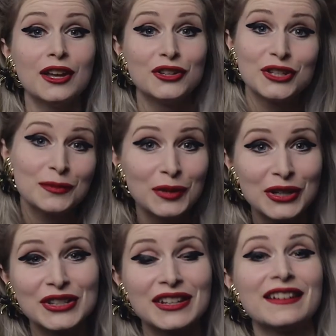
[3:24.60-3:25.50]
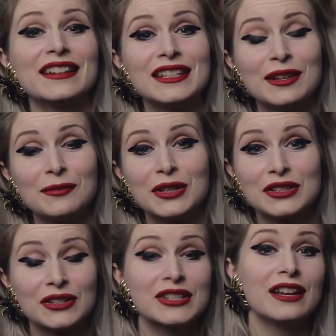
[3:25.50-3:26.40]
Just because an item does
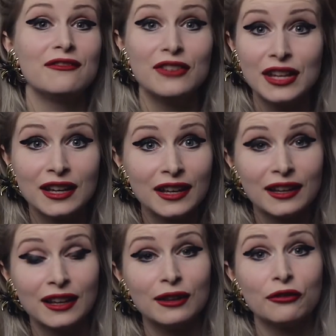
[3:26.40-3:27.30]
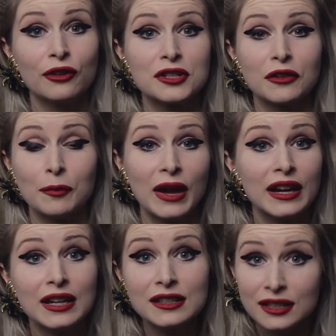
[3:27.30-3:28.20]
not say vegan in the front of the
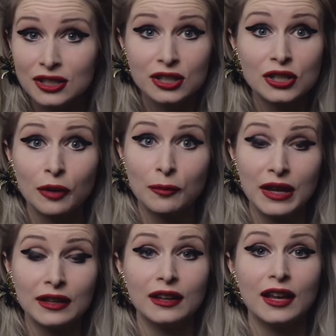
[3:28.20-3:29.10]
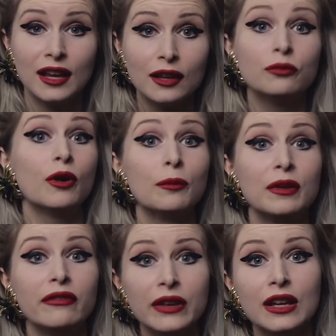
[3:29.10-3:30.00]
packet does not mean it won't be
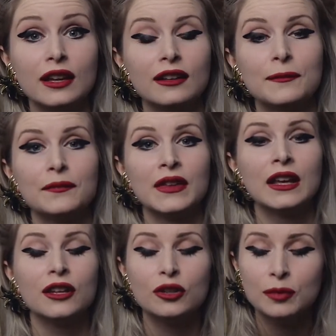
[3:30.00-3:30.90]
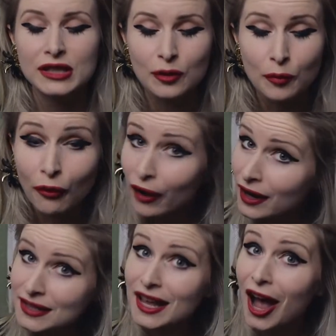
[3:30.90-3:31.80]
vegan. You'll be
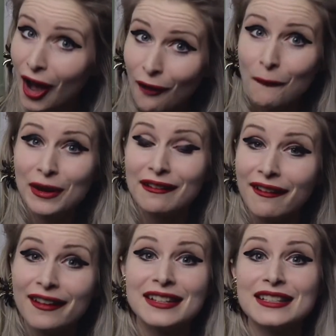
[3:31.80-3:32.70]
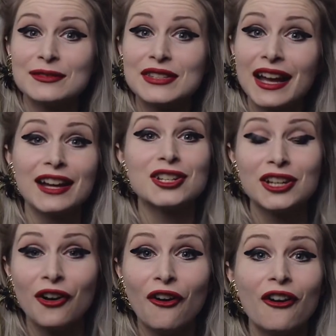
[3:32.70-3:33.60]
surprised how many items
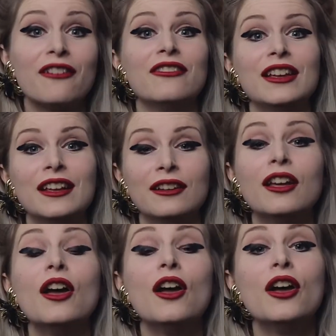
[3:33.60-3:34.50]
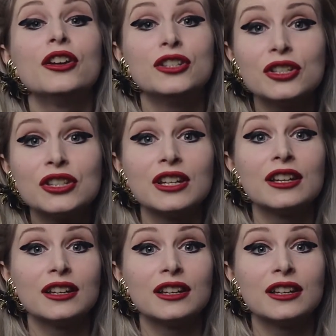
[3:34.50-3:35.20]
actually are vegan. Just